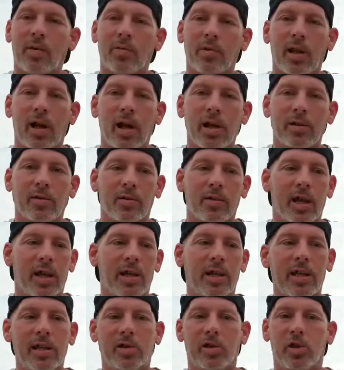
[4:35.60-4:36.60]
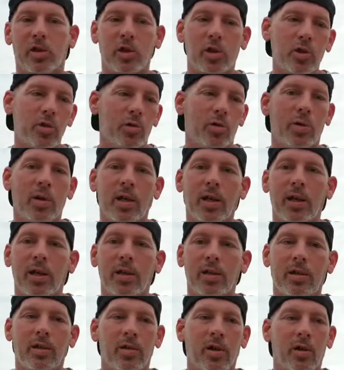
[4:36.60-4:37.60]
relying on that. It's you.
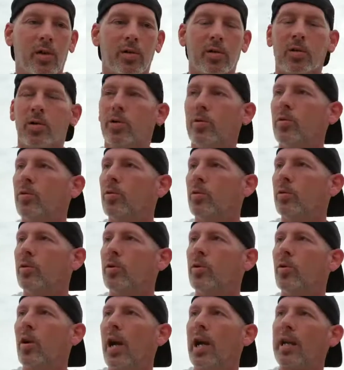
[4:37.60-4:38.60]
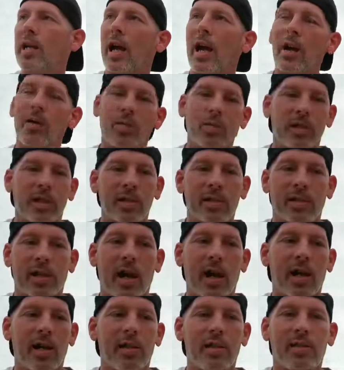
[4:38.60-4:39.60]
You hang out with these
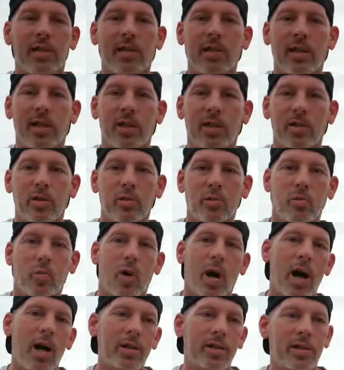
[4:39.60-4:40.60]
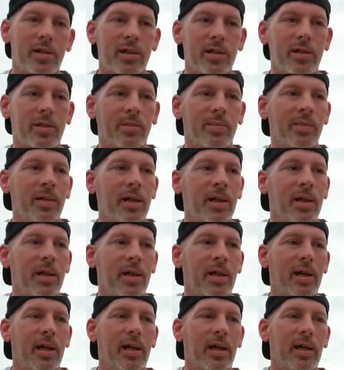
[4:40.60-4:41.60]
guys, and you watch them,
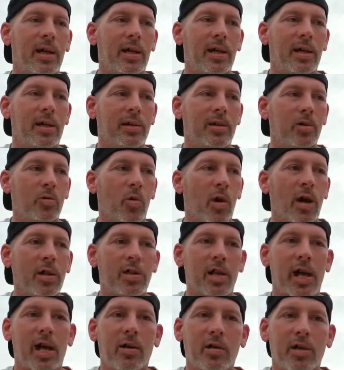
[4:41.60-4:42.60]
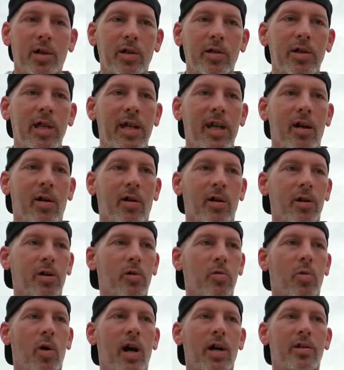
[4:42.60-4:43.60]
and you watch how good they are.
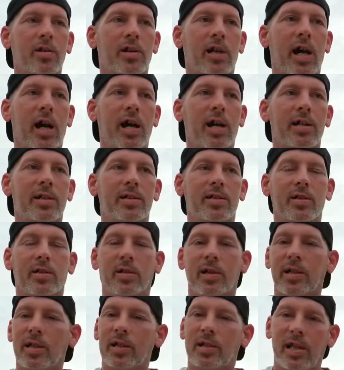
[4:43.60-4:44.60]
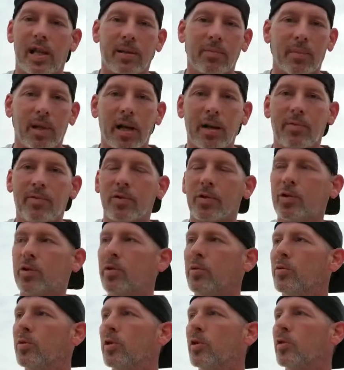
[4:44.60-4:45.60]
You watch guys that are at the same level
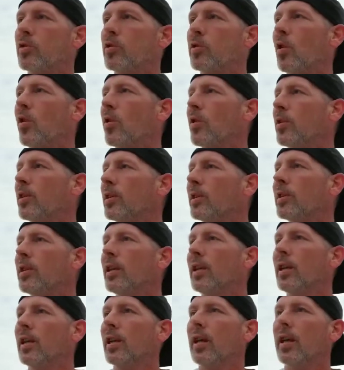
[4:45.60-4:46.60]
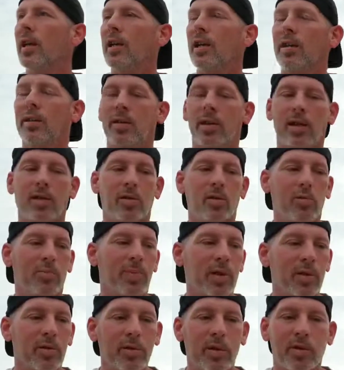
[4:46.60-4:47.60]
as you, just starting, and you
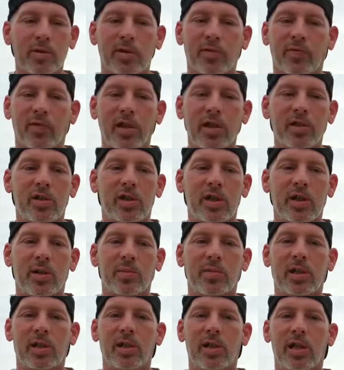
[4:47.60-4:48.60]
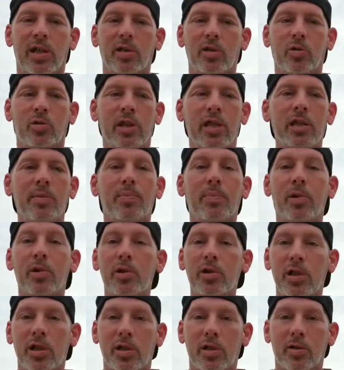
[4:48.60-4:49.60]
build those friendships, and you keep
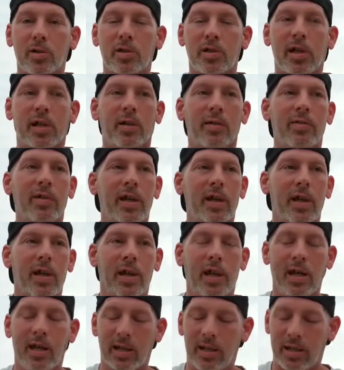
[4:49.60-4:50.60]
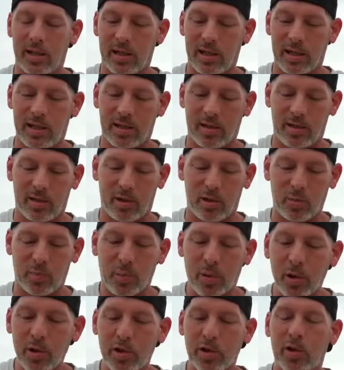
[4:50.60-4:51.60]
pushing yourself, and you
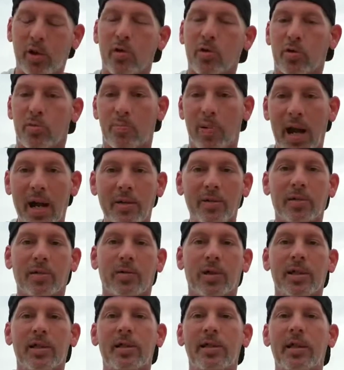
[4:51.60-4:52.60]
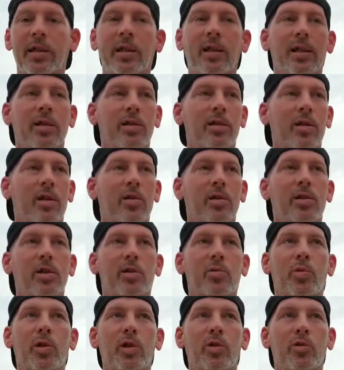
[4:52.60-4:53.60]
push those boundaries,
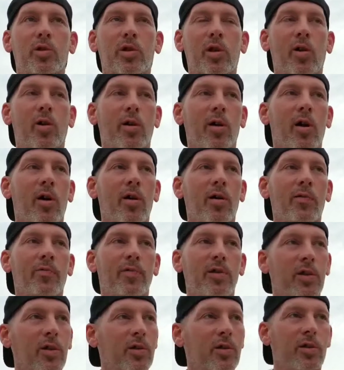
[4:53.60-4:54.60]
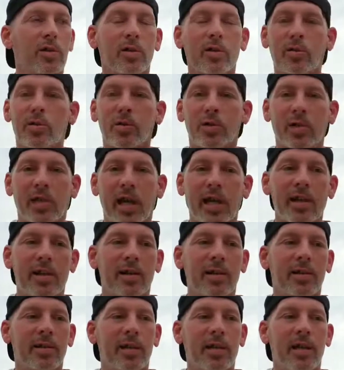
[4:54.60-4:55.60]
because when you start off, you're a little
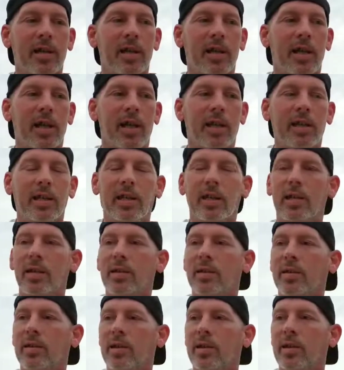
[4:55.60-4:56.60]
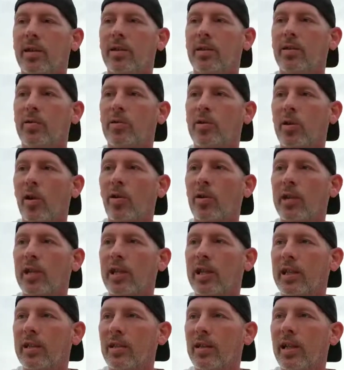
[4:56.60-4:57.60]
scared, and then you start
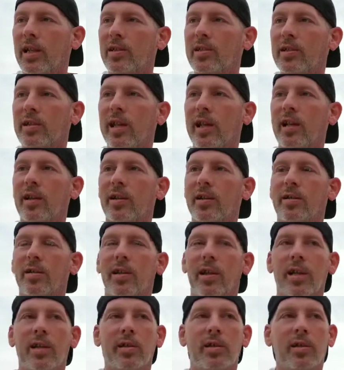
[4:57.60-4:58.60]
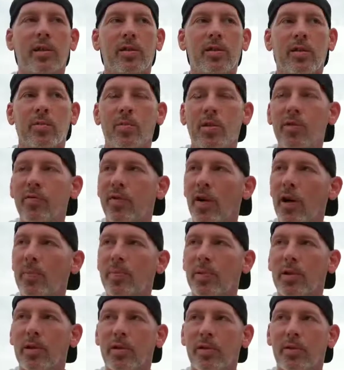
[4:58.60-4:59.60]
getting less scared, and you move
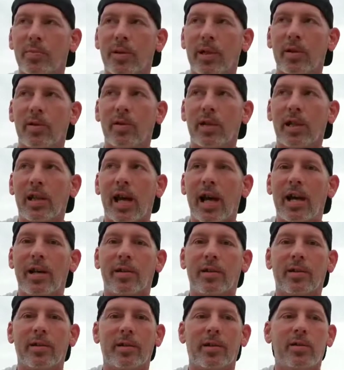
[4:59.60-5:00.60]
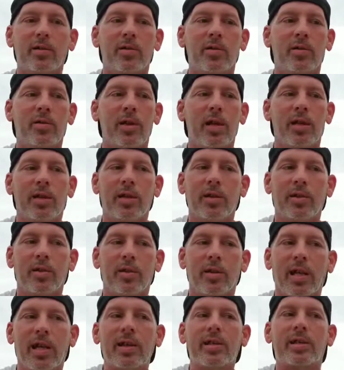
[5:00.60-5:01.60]
up a little bit on the ladder, and then
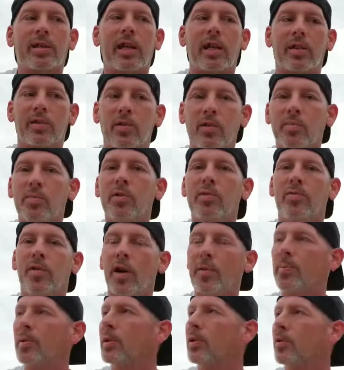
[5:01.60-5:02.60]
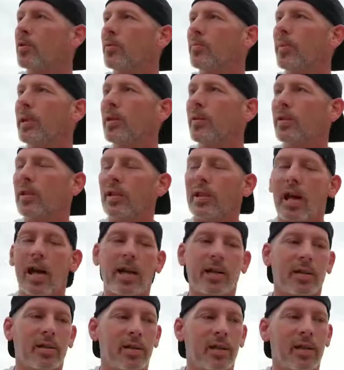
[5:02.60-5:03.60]
you're less scared, you move up a little bit on the
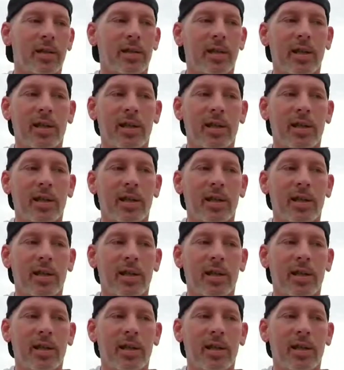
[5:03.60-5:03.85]
ladder,